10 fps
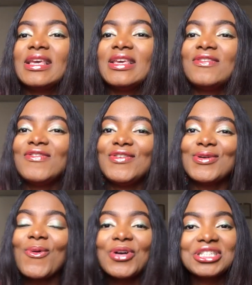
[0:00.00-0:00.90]
if
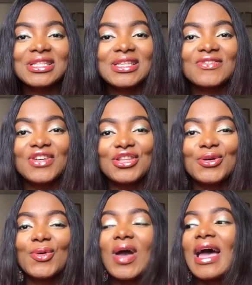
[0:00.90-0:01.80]
you're watching this
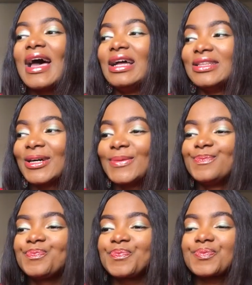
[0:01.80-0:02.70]
video
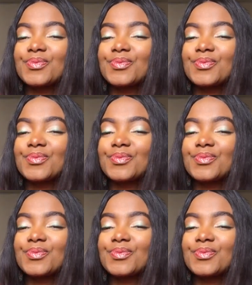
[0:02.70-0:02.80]
and